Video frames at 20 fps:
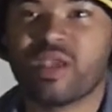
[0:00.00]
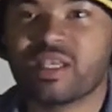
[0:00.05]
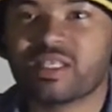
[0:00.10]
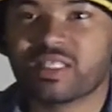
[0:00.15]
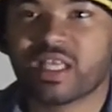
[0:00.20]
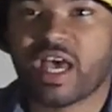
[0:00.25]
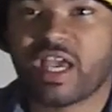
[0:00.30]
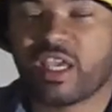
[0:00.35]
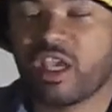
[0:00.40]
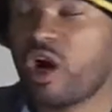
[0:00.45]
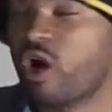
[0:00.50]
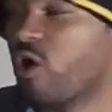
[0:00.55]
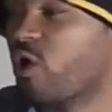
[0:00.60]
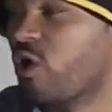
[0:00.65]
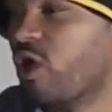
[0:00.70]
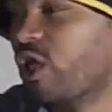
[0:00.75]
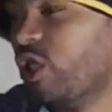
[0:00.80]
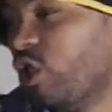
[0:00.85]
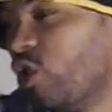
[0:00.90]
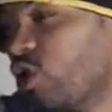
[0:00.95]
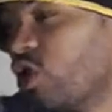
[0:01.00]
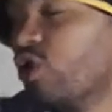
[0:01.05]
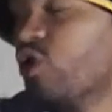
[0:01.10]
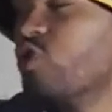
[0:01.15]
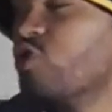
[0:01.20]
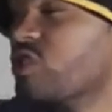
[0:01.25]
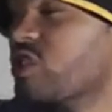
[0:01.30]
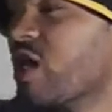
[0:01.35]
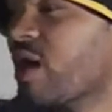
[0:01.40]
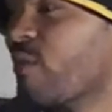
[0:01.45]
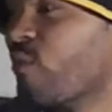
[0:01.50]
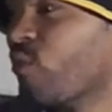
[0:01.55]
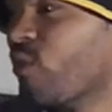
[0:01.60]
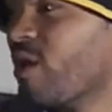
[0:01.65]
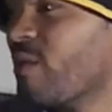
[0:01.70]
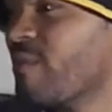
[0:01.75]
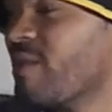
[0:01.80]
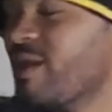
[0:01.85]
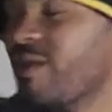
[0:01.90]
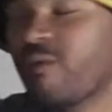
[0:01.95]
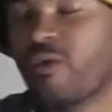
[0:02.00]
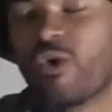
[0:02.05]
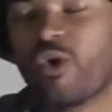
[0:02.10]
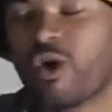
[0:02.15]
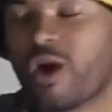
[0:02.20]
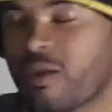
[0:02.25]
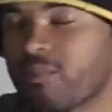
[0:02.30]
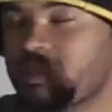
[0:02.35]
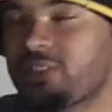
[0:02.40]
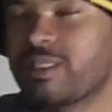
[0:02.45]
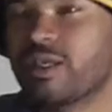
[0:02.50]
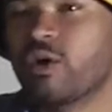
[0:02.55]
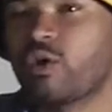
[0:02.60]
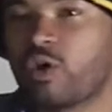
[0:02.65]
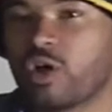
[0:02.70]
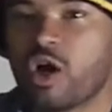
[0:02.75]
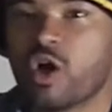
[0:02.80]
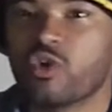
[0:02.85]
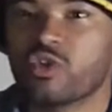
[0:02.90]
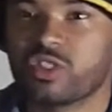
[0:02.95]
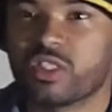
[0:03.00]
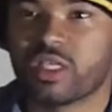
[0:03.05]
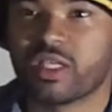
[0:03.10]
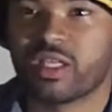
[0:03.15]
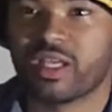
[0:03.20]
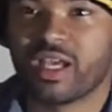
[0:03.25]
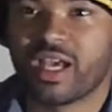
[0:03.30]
It's like, yo, you could do something with me or I'm still coasting.